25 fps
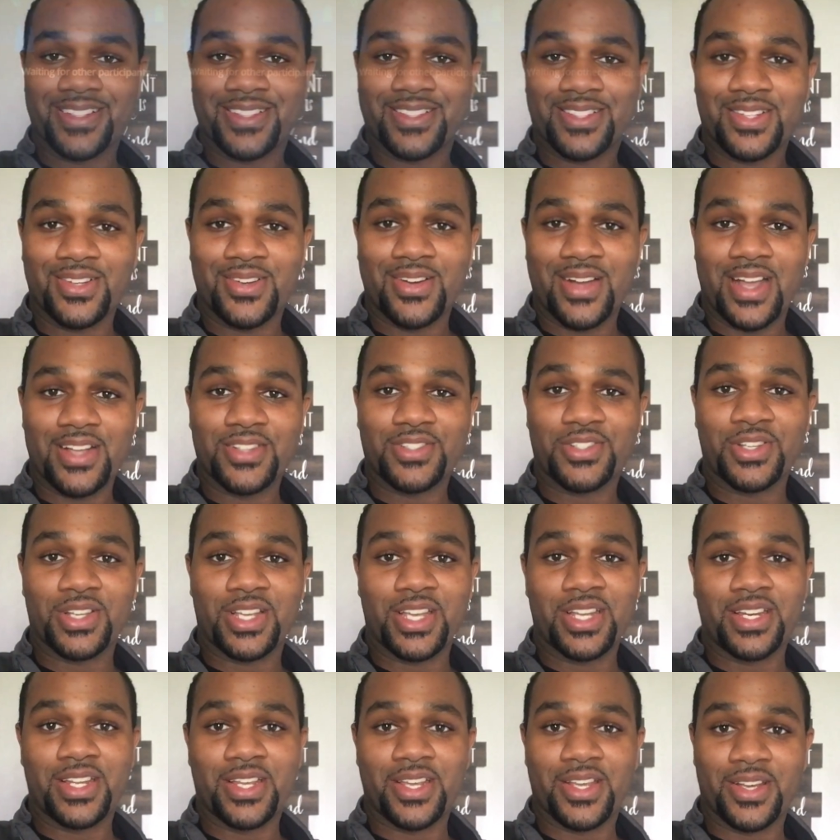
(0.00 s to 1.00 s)
so as you
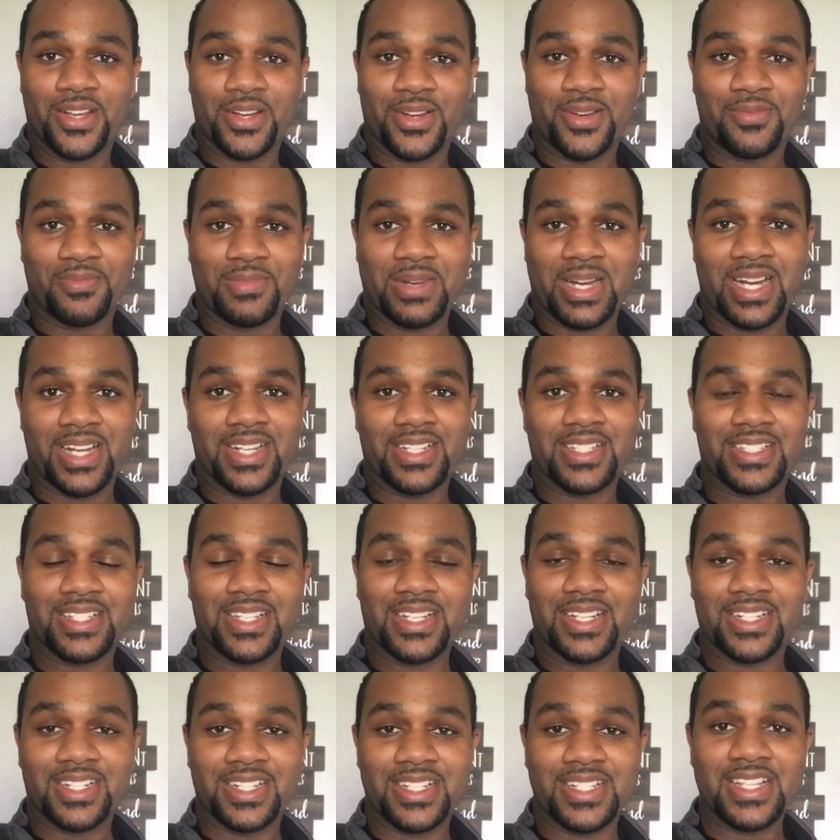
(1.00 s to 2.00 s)
can hear my
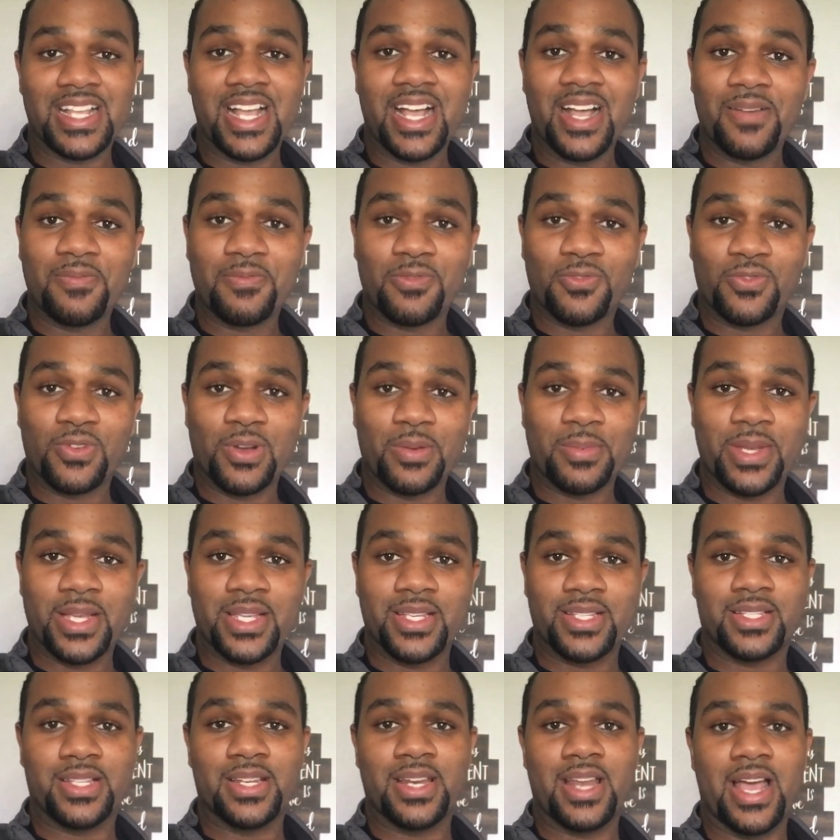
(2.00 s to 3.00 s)
son is up from
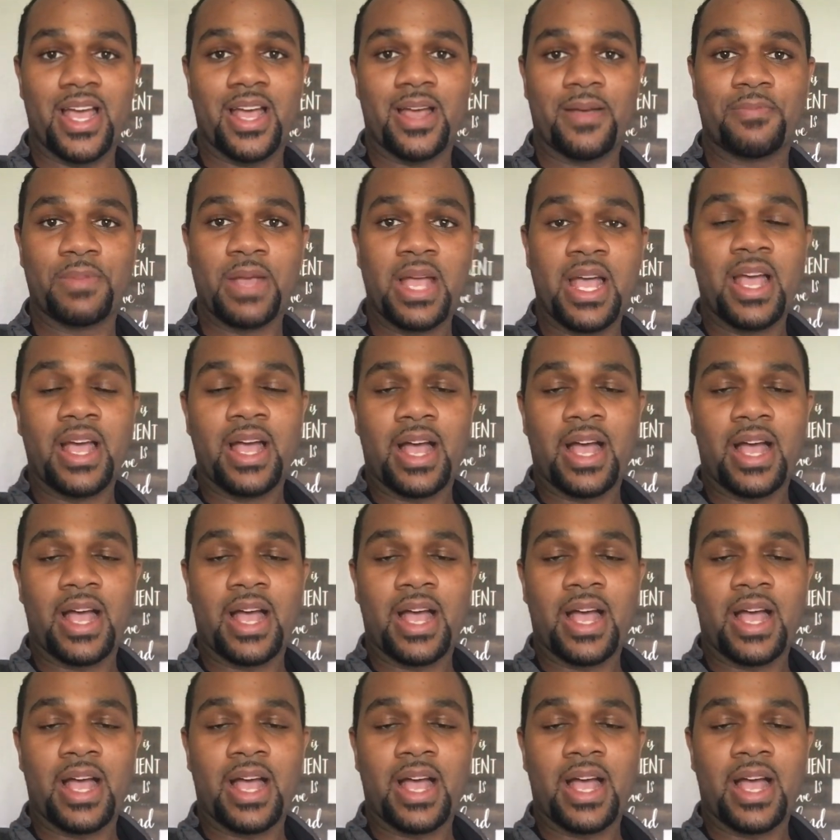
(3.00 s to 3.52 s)
his nap.